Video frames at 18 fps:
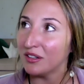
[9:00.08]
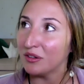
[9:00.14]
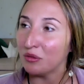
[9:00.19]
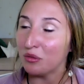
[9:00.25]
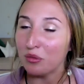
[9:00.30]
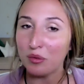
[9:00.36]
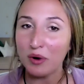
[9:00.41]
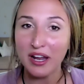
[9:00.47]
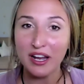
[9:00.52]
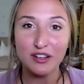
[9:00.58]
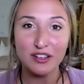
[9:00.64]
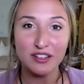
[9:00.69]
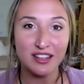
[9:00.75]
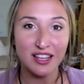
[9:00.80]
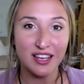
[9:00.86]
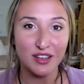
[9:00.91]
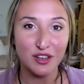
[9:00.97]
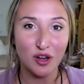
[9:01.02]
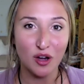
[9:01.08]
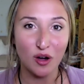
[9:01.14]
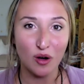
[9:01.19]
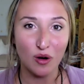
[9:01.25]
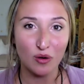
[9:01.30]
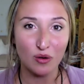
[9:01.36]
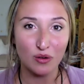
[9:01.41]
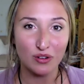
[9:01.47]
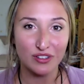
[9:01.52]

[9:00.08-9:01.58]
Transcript: Where do they go?